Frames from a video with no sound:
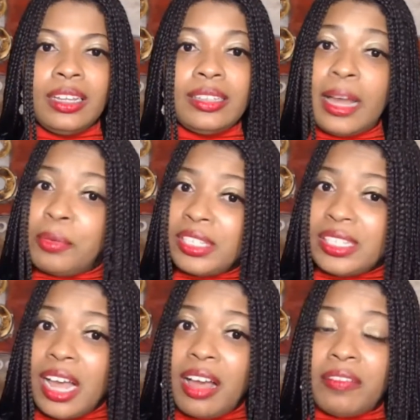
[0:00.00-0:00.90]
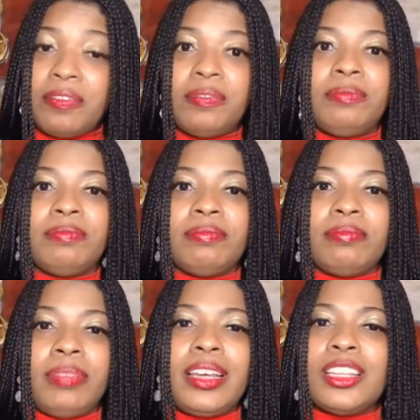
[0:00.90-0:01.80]
That was tough
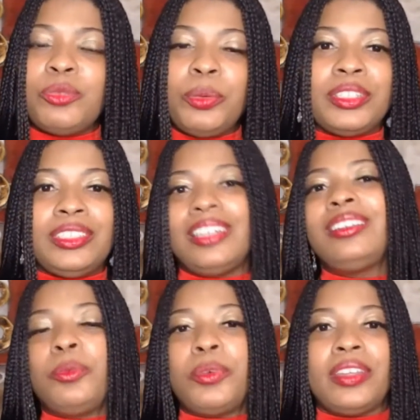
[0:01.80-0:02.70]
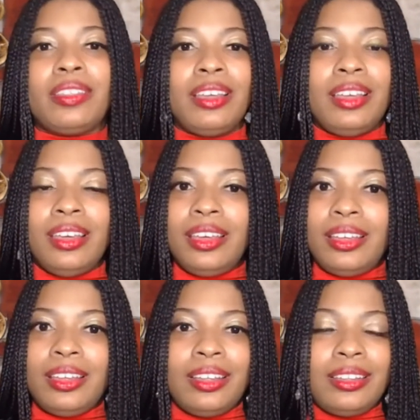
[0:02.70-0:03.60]
because we were dealing with
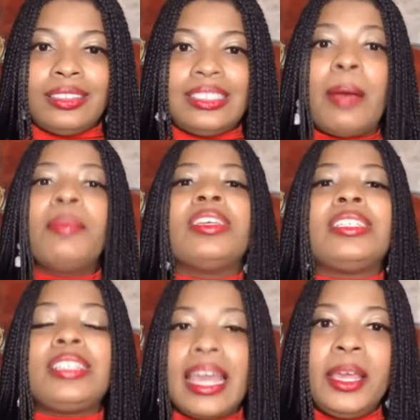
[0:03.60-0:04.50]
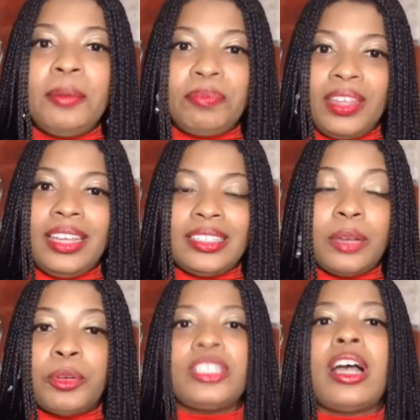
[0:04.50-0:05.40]
some of the same things
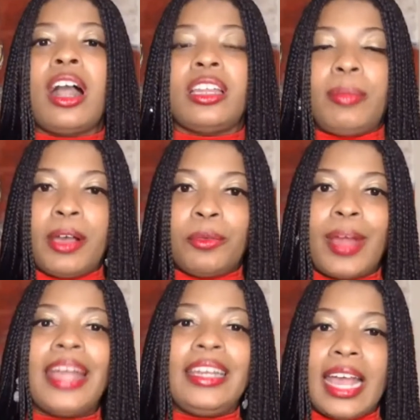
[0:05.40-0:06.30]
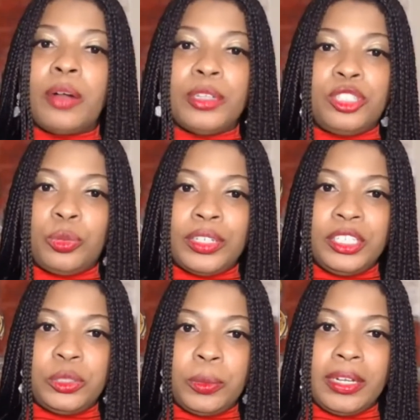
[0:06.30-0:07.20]
that we're talking about right now in
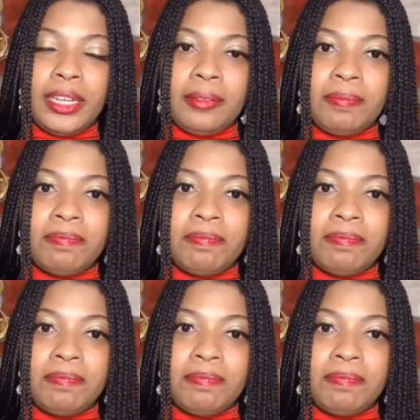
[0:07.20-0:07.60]
2020.